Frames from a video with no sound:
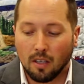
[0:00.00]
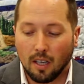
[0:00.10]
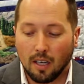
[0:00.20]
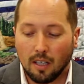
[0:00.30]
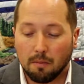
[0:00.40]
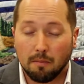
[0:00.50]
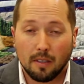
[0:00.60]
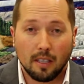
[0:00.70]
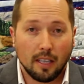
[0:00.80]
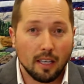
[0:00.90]

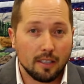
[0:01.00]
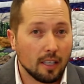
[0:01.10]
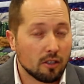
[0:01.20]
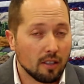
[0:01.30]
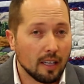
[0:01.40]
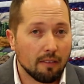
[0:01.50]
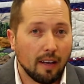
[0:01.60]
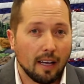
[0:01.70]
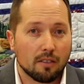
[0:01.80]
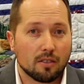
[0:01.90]
Additionally, I've
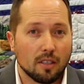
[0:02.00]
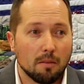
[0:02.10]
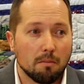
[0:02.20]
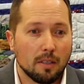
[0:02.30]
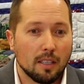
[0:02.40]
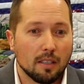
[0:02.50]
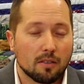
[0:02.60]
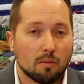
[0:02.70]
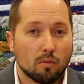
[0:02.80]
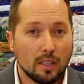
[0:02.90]
had some
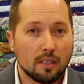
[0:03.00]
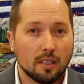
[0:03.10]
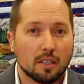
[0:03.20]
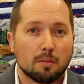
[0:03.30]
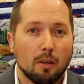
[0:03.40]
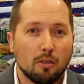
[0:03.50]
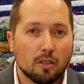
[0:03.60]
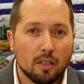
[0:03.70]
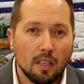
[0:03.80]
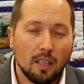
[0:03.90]
recent
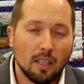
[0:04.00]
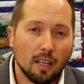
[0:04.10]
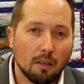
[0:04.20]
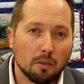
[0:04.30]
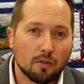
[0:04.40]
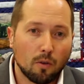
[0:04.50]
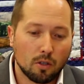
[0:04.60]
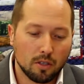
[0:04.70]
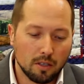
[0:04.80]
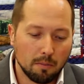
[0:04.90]
exposure. I was
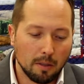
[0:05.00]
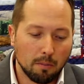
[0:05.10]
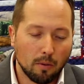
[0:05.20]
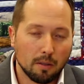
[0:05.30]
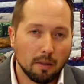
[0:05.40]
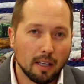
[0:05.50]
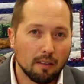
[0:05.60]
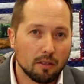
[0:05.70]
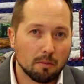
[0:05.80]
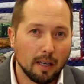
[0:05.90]
fortunate to be appointed by
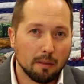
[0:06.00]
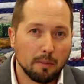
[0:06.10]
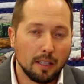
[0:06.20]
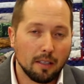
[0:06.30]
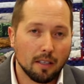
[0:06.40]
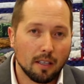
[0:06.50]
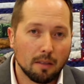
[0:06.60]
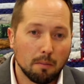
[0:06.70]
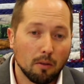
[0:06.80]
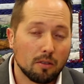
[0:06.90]
Governor Matt Mead
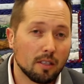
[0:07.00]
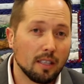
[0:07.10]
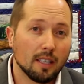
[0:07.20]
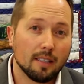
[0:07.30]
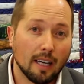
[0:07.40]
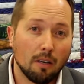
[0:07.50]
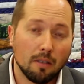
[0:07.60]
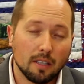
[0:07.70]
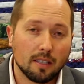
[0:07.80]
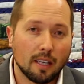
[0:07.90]
both to the
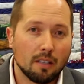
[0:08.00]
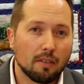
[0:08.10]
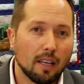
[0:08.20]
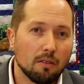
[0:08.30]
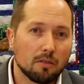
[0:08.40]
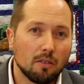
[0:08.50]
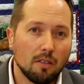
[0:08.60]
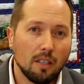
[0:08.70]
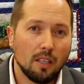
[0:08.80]
Endow Executive Council